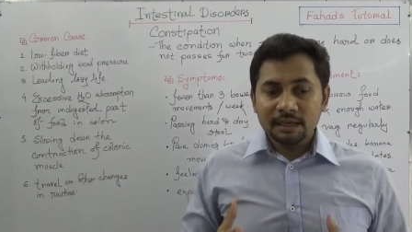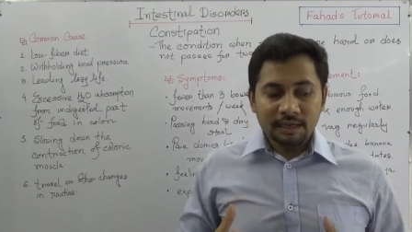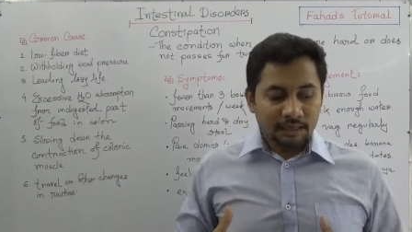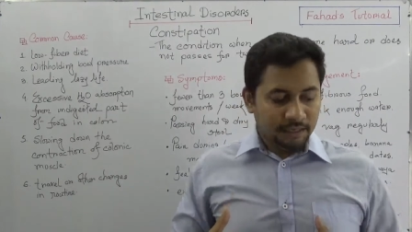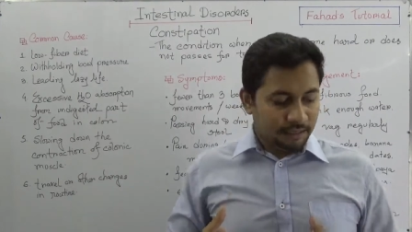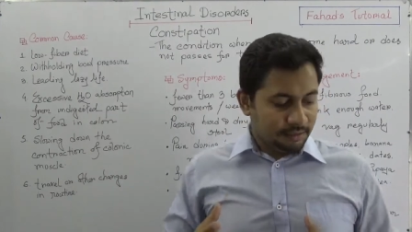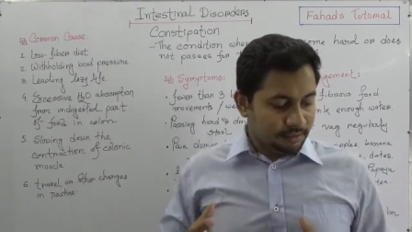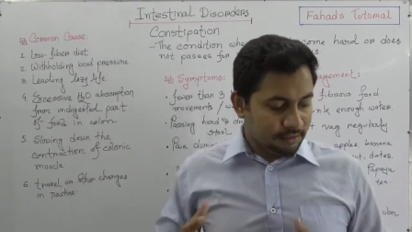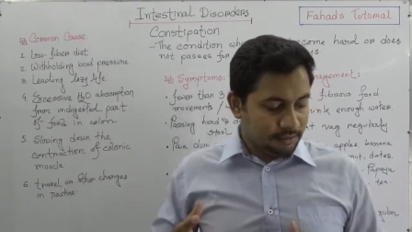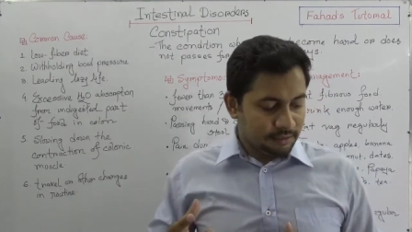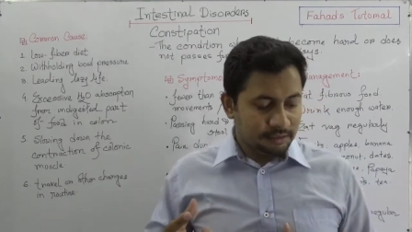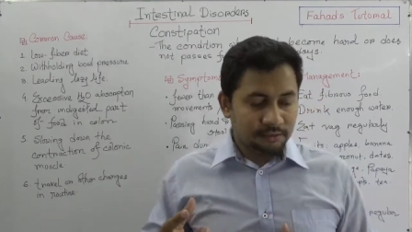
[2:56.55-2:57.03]

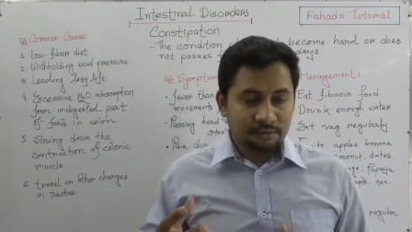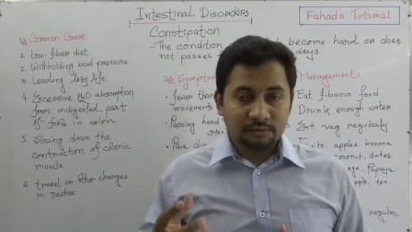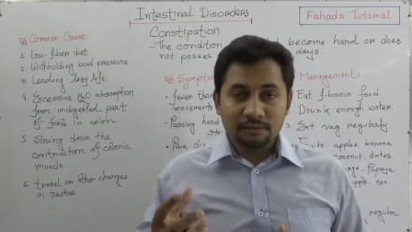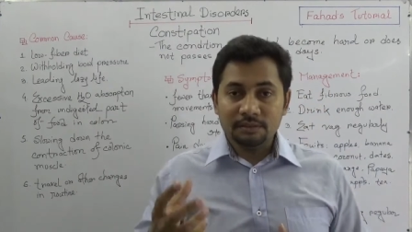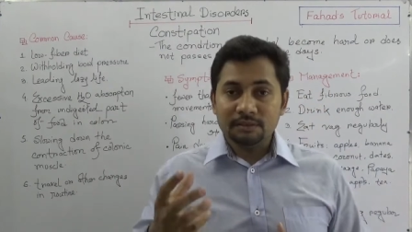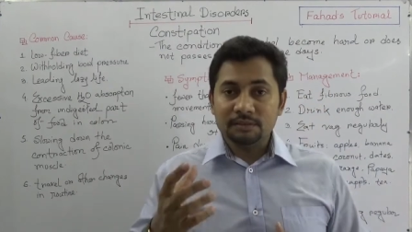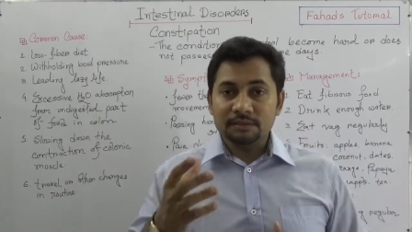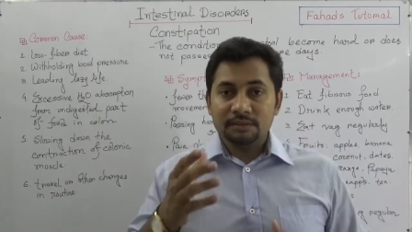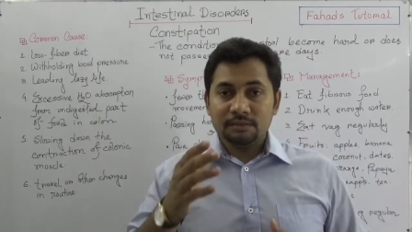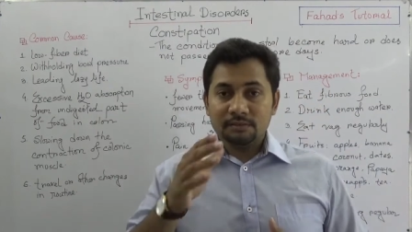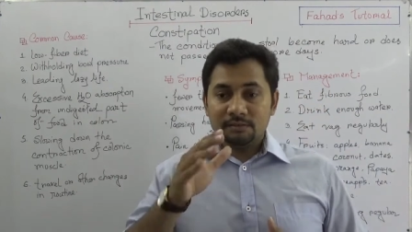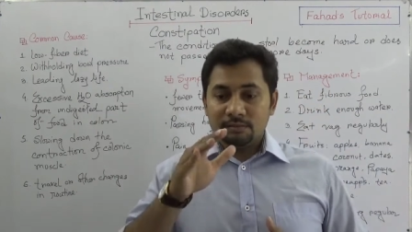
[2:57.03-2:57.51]
in the
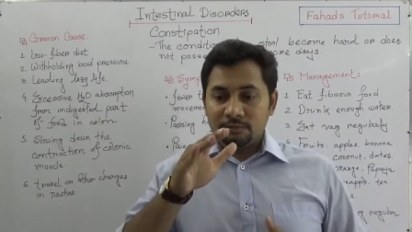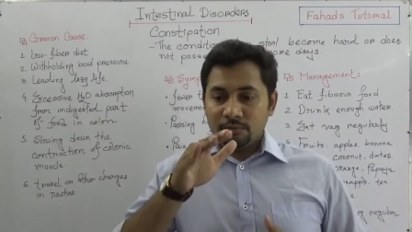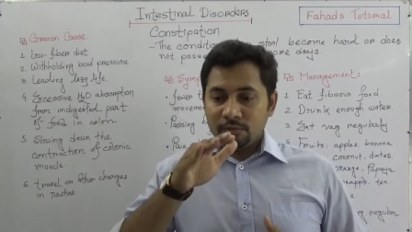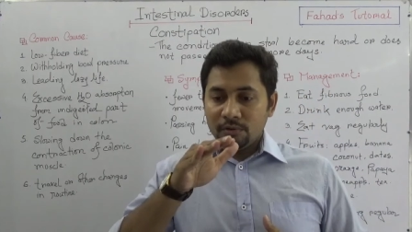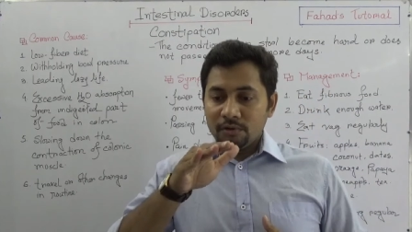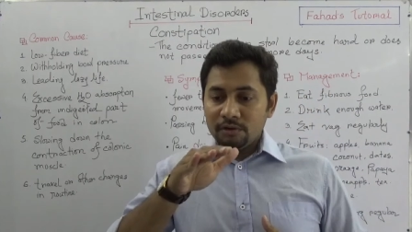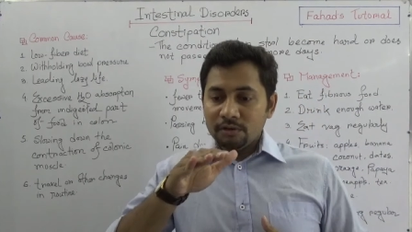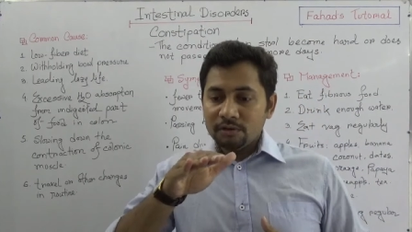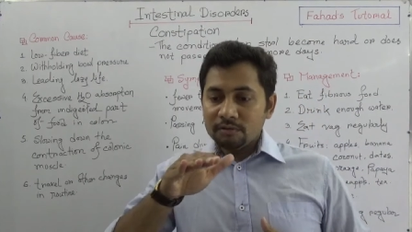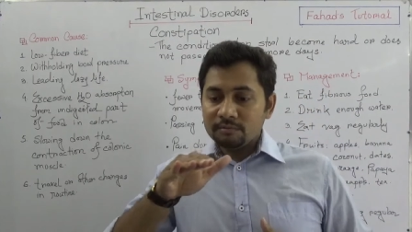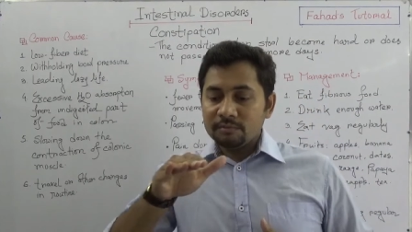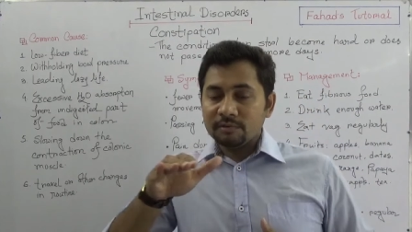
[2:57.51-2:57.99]
in the
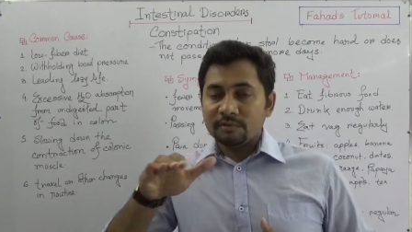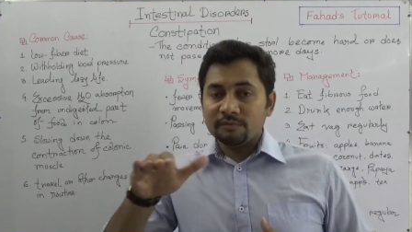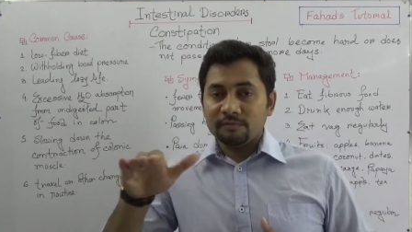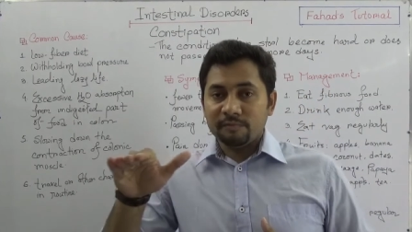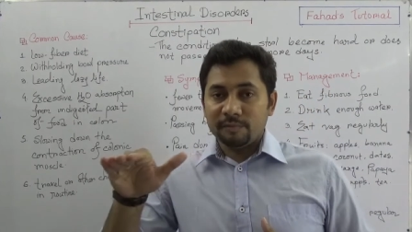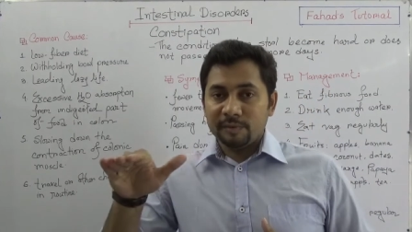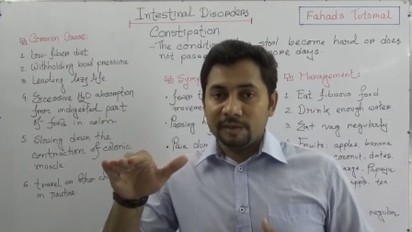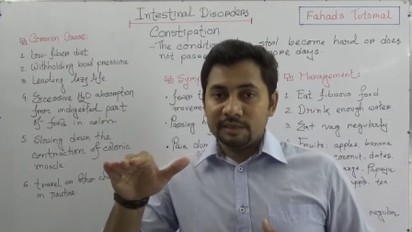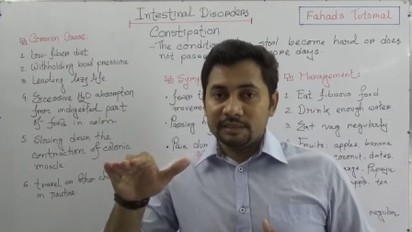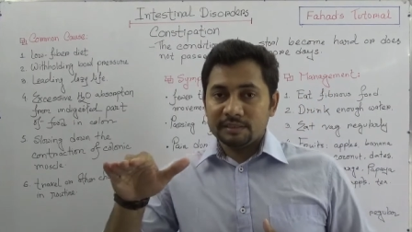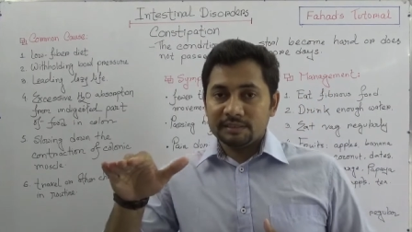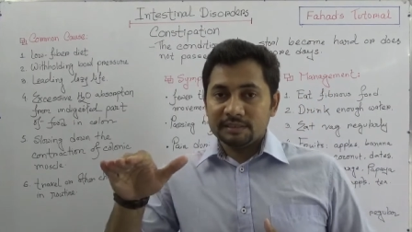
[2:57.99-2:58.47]
colon
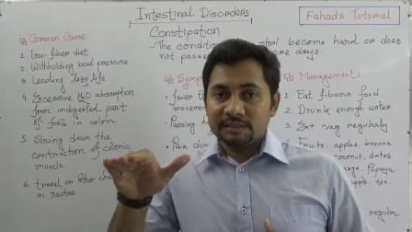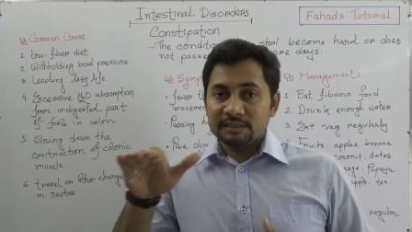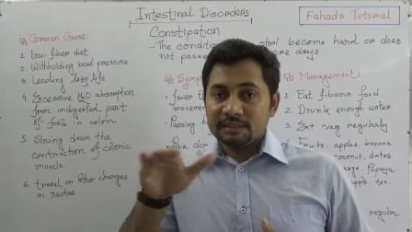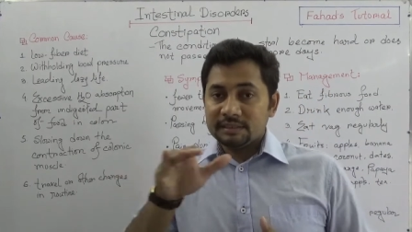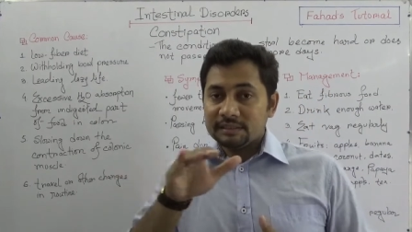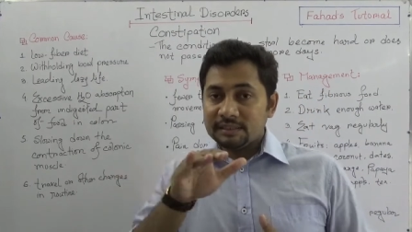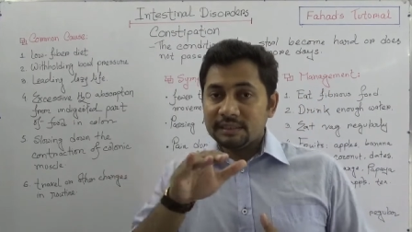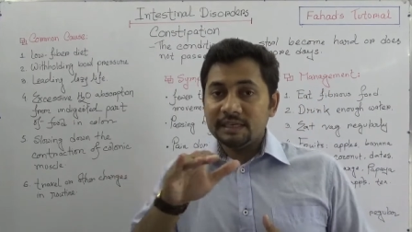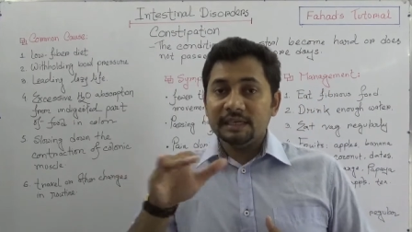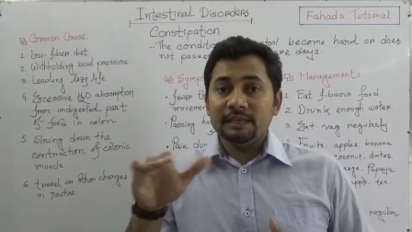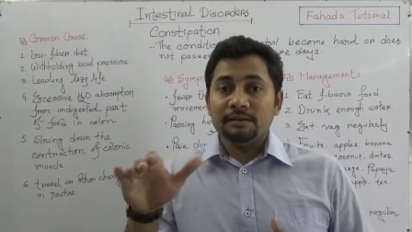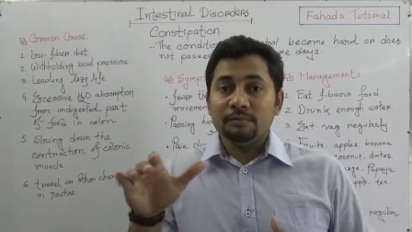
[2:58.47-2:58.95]
movement
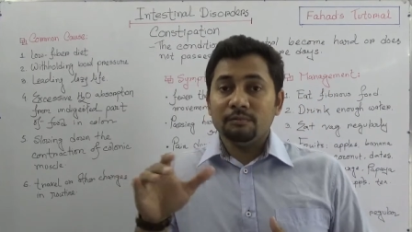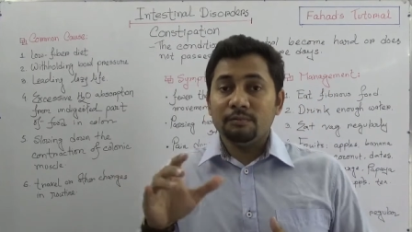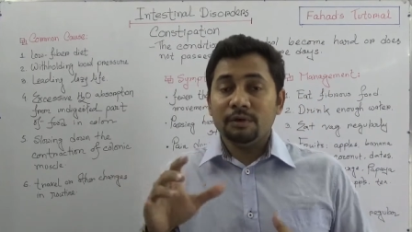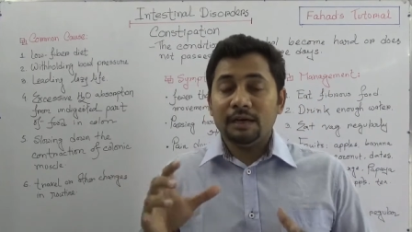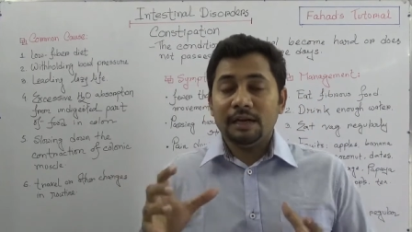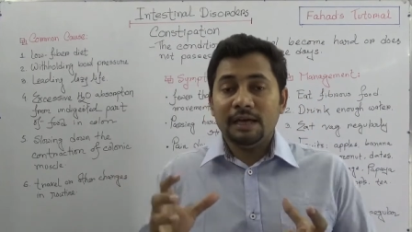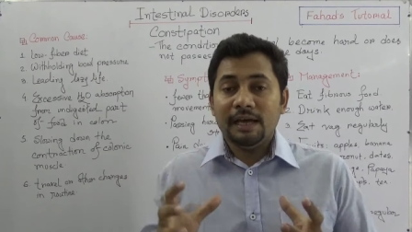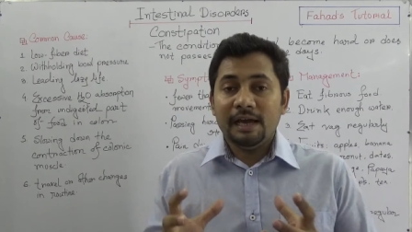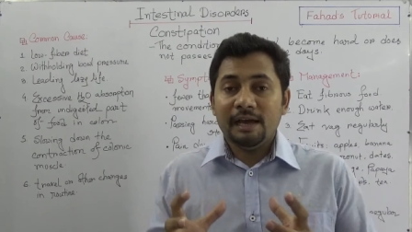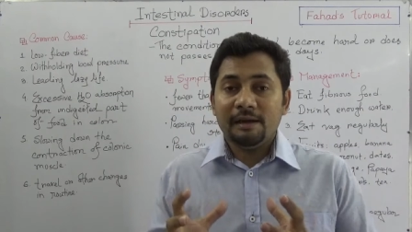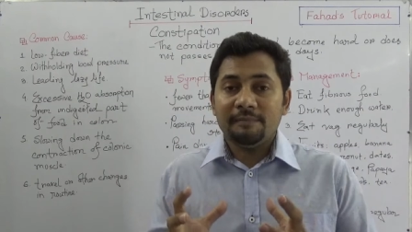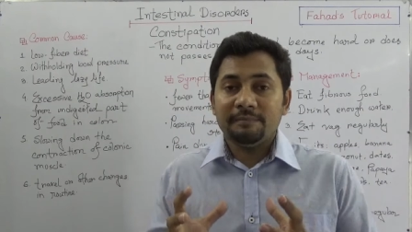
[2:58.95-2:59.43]
then
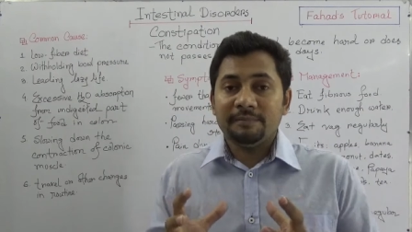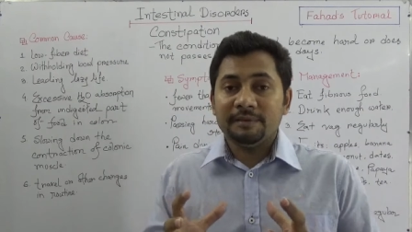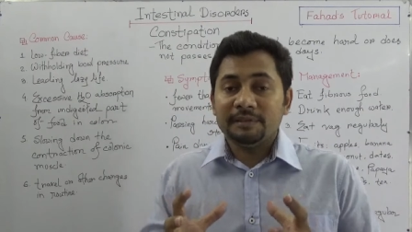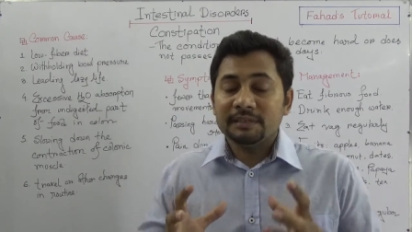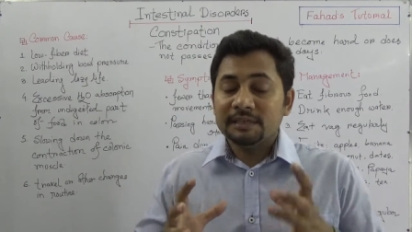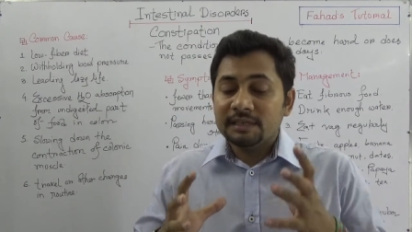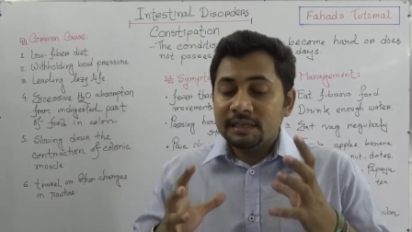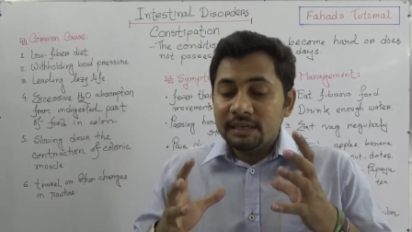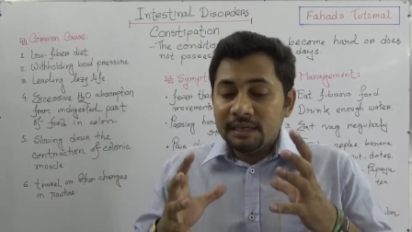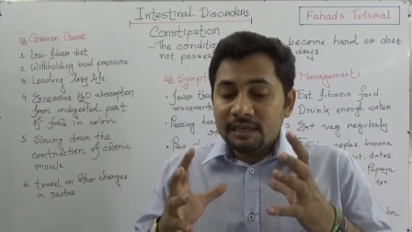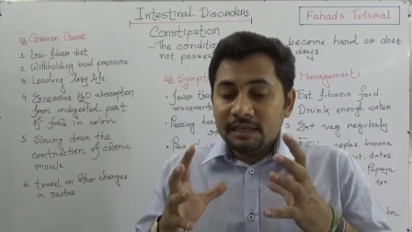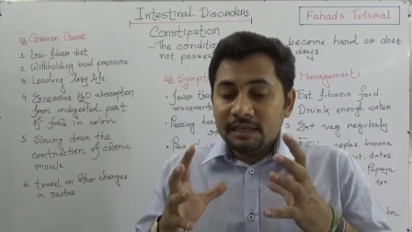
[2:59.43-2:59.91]
what happened